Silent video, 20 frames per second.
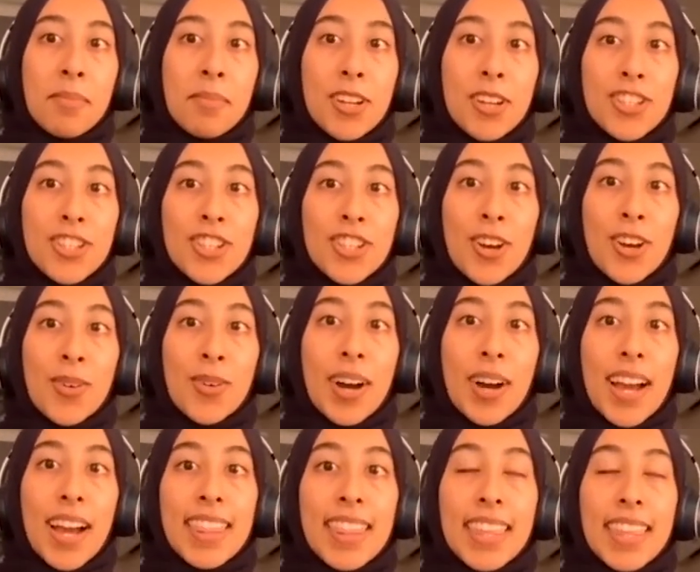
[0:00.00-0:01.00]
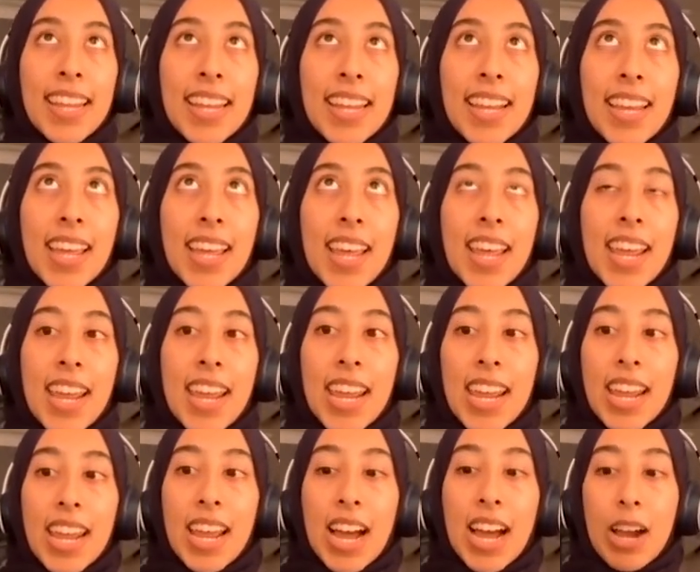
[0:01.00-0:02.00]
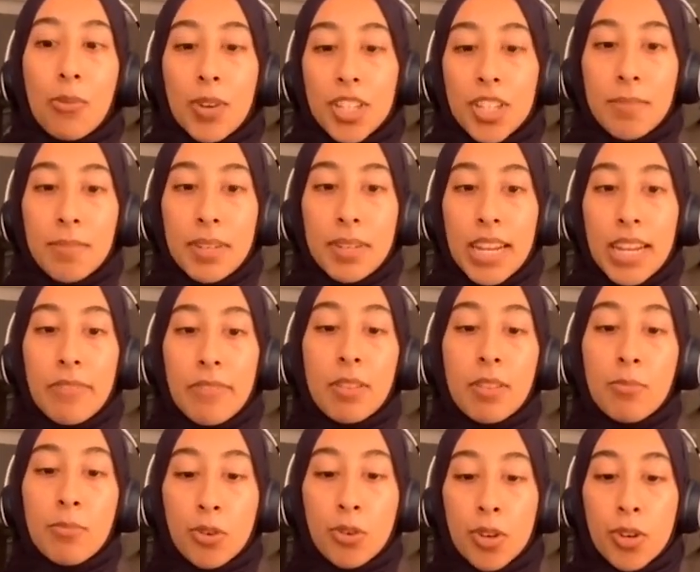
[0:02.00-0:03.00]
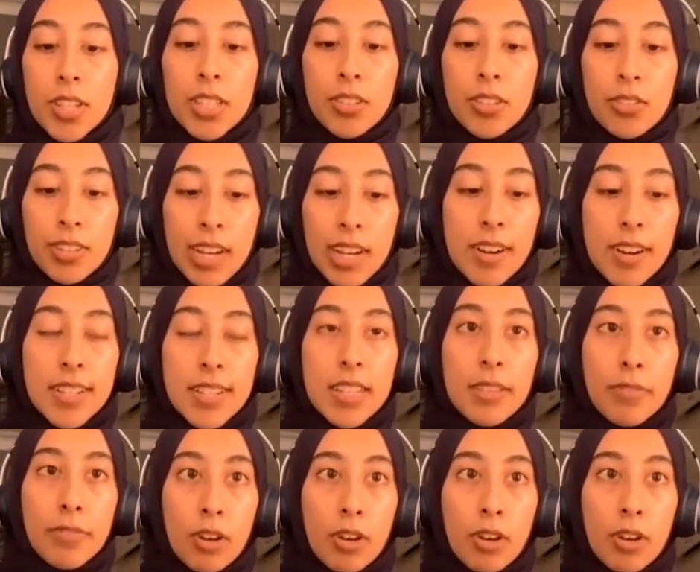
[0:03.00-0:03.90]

So I think I wish I'd been given a more critical narrative